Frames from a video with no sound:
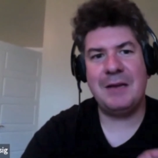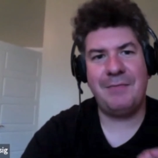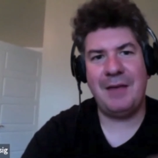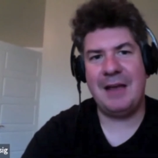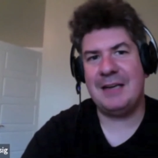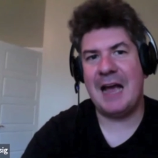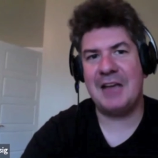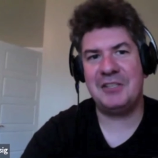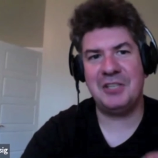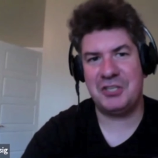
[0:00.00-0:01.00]

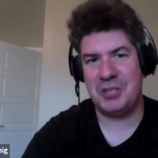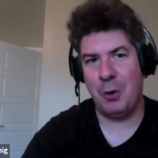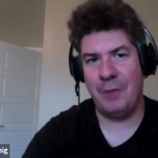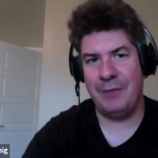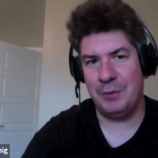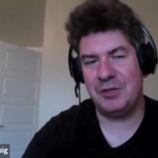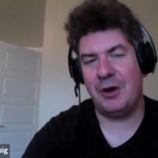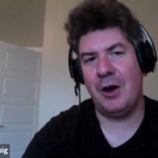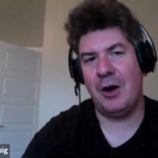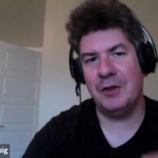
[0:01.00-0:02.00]
fantastic show if it was
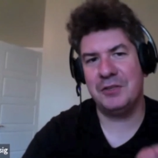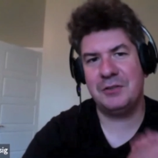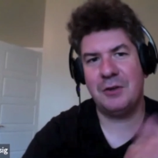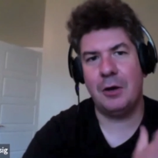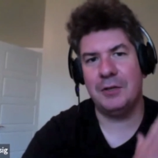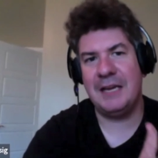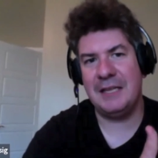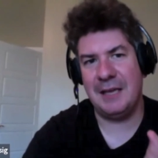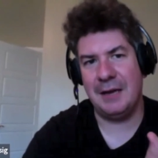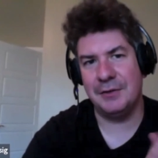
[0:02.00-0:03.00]
caused, called
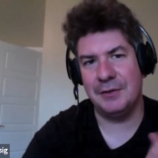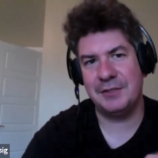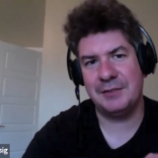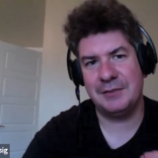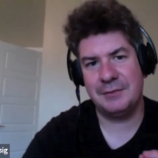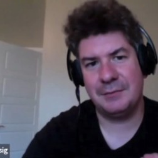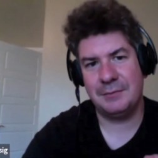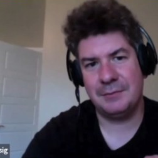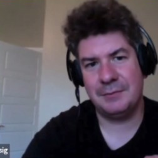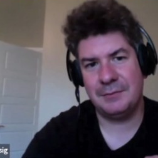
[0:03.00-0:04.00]
anything else?
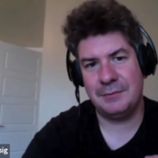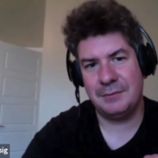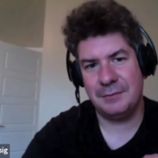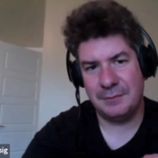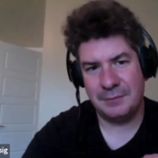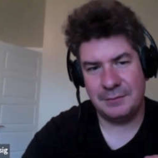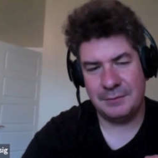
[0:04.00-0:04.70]
It's a